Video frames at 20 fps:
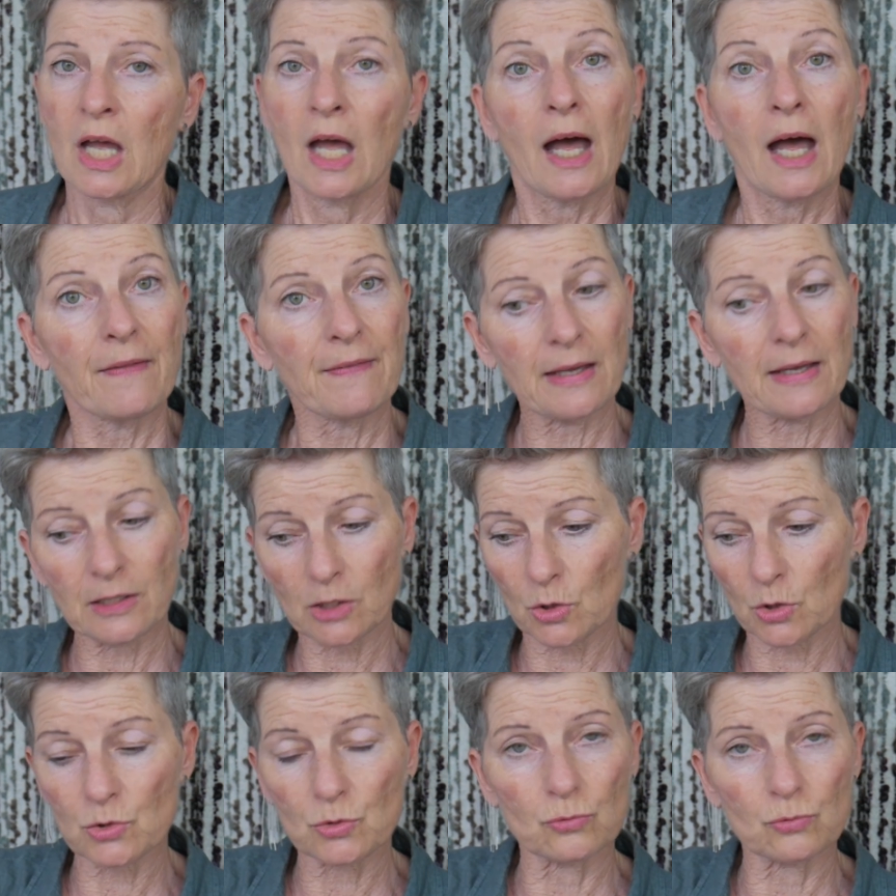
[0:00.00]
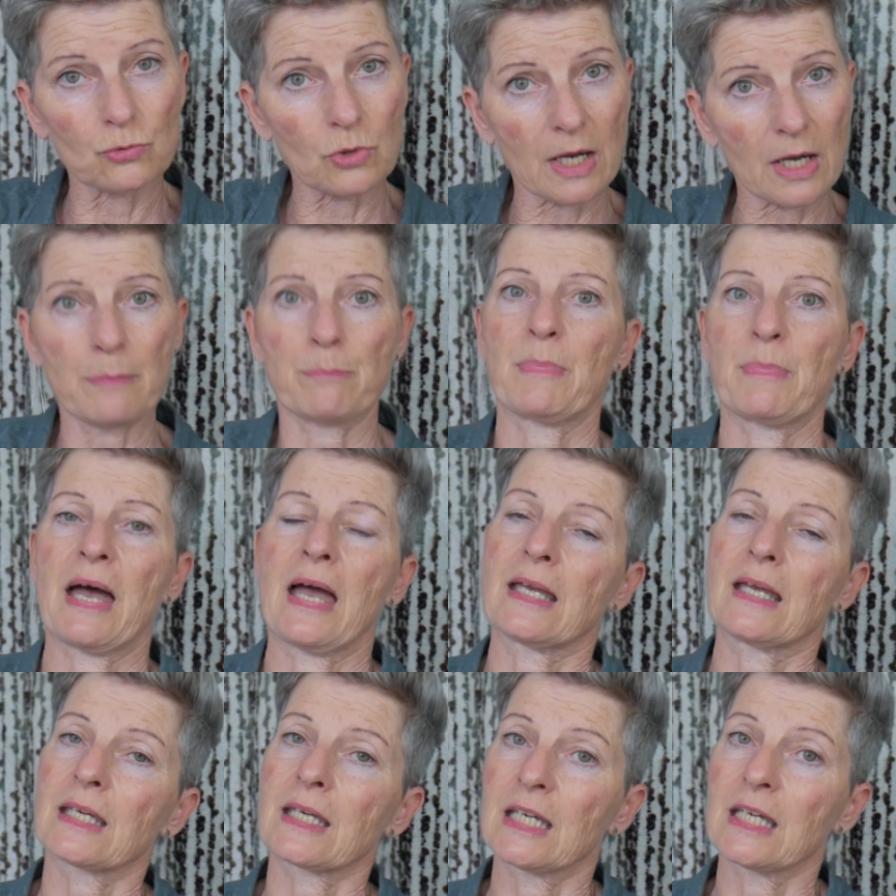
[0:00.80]
and then goes right
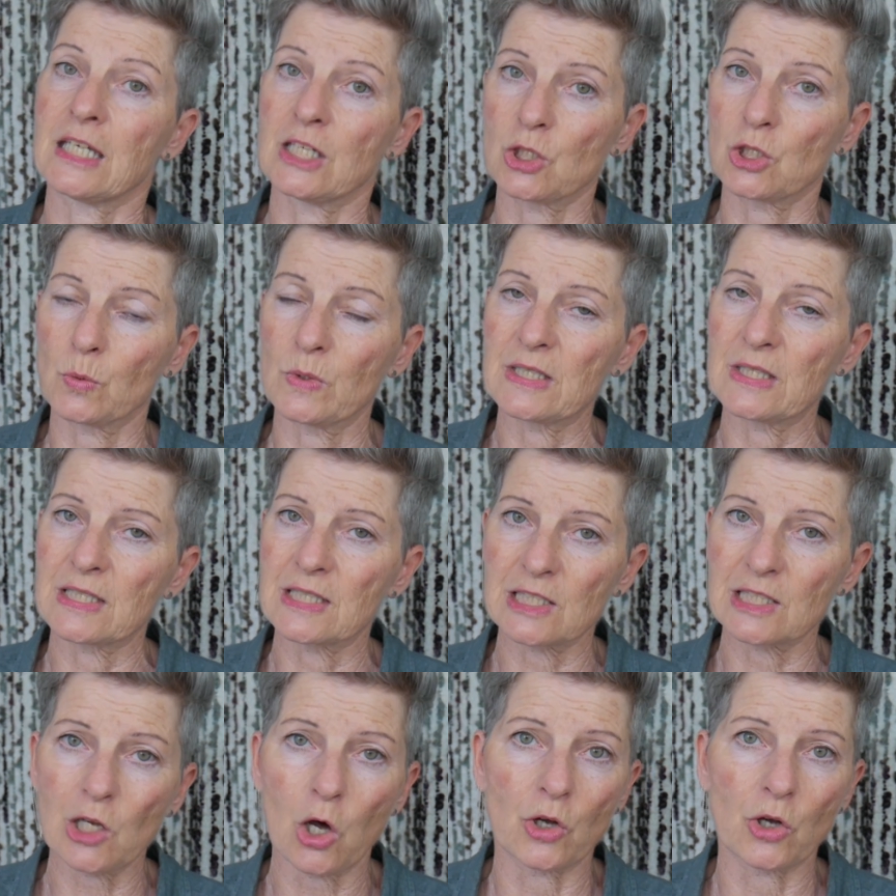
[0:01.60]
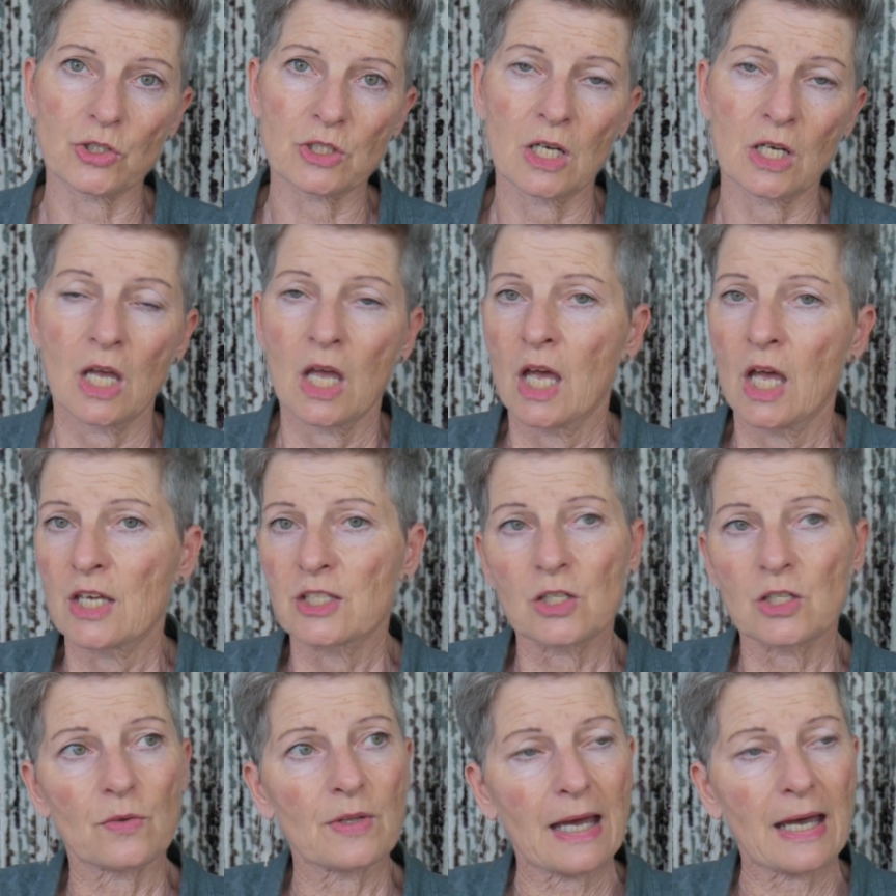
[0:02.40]
back into its slot.
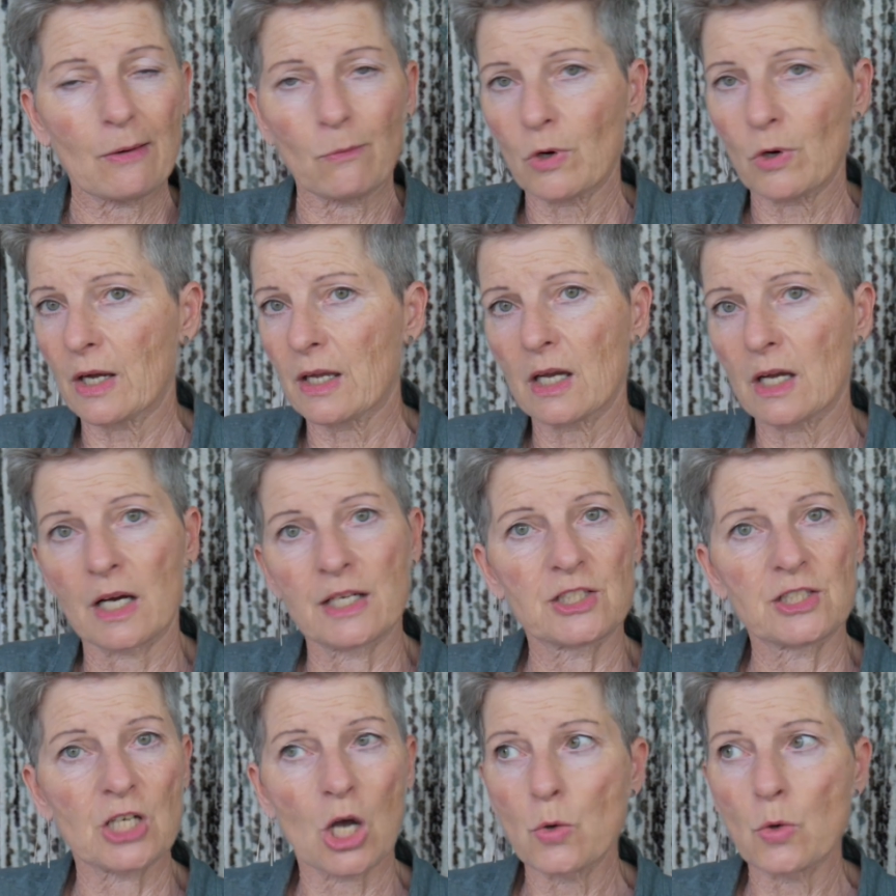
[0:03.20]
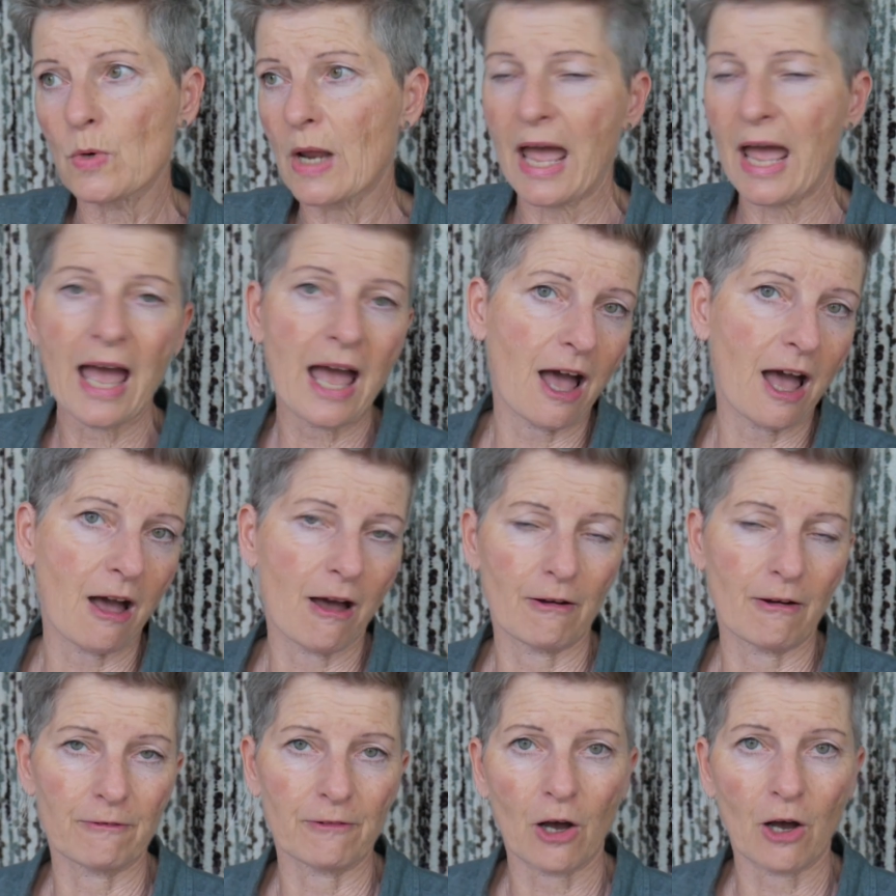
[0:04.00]
So that way I don't
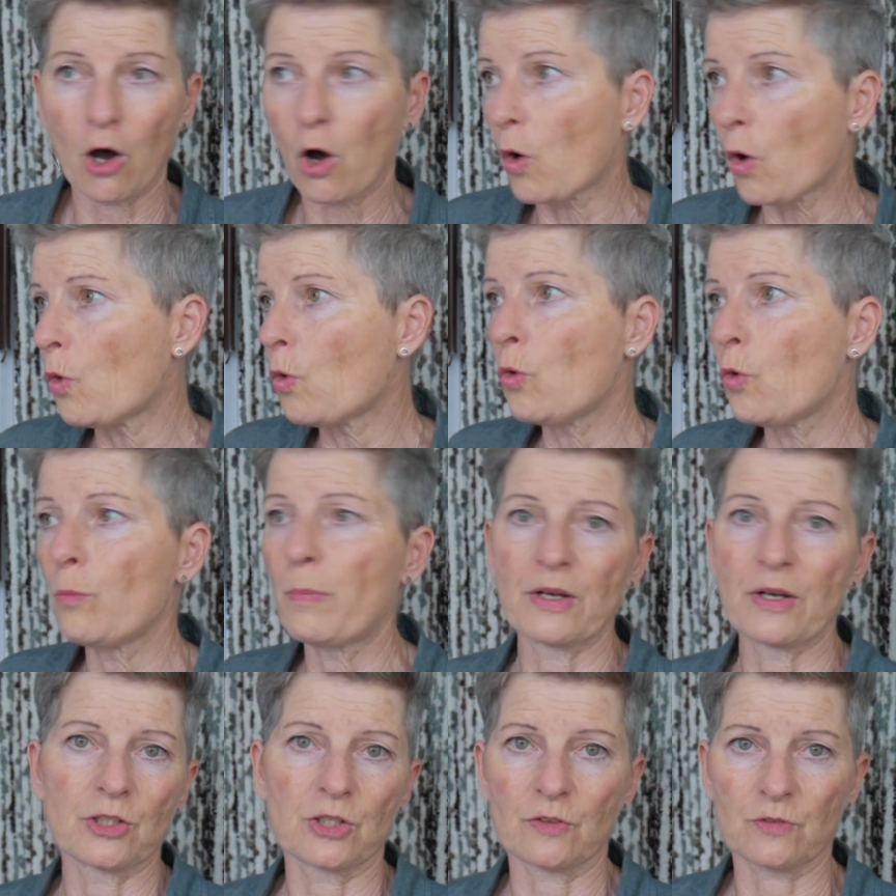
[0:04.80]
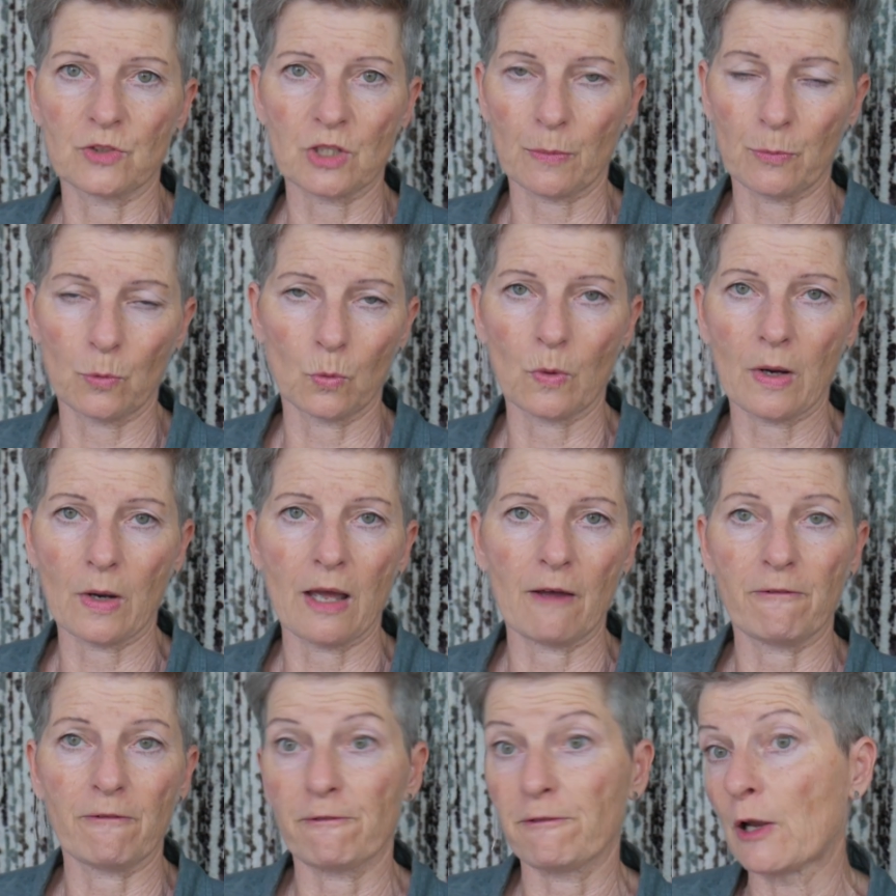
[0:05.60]
have a whole bunch of
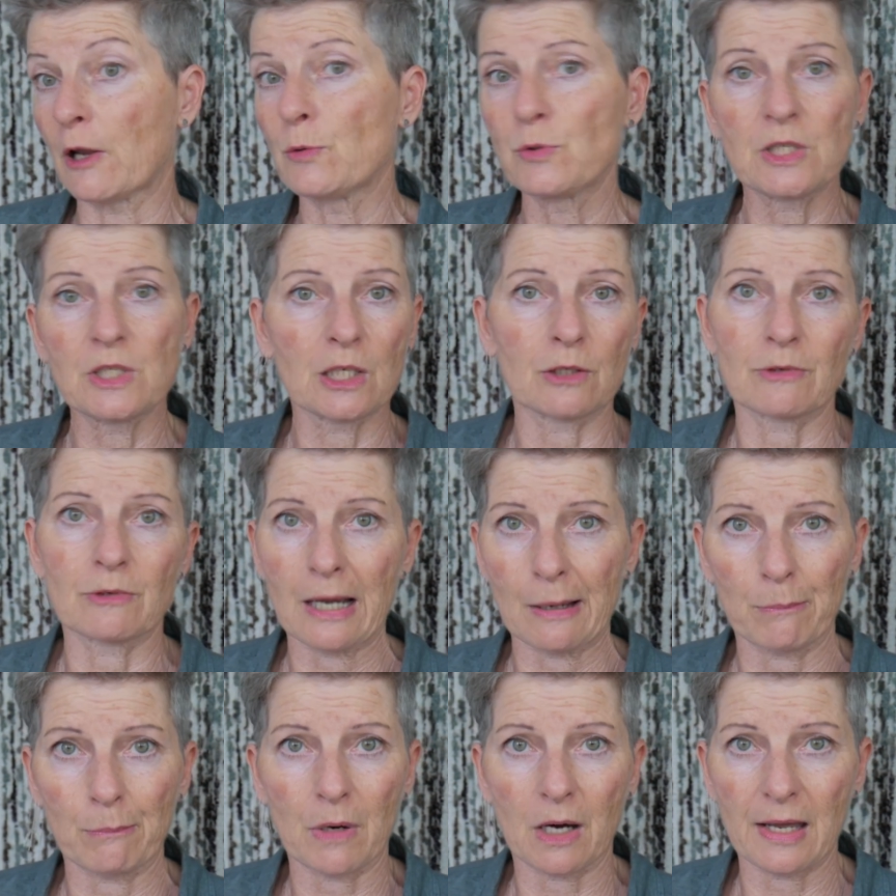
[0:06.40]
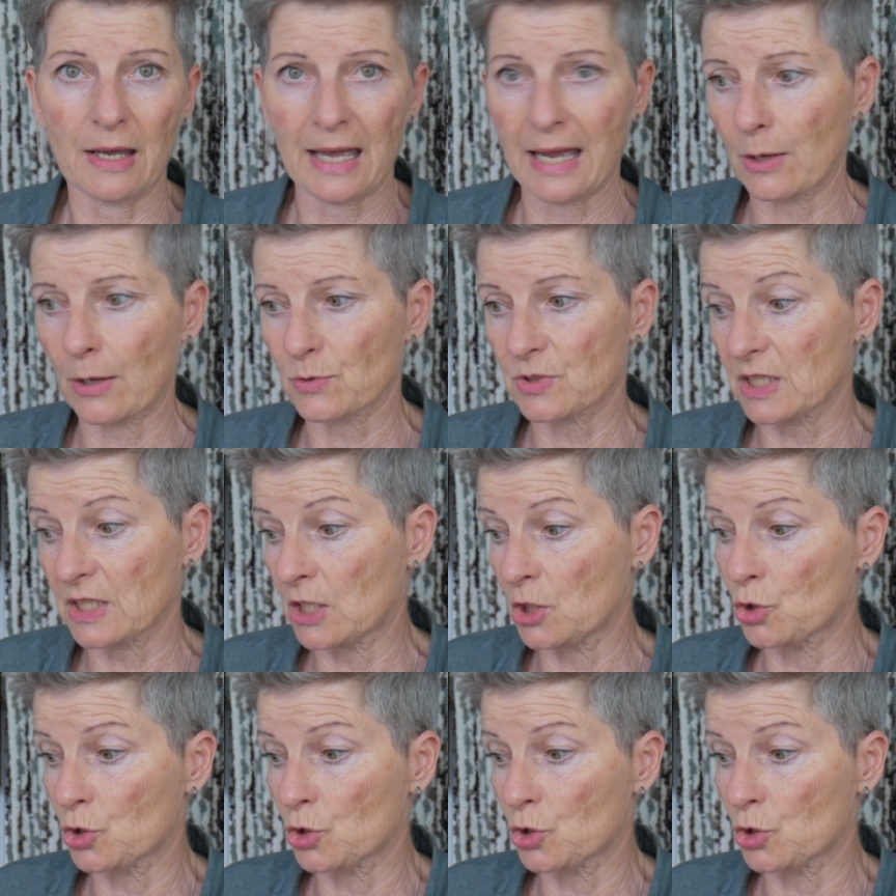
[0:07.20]
Tupperware floating around my house in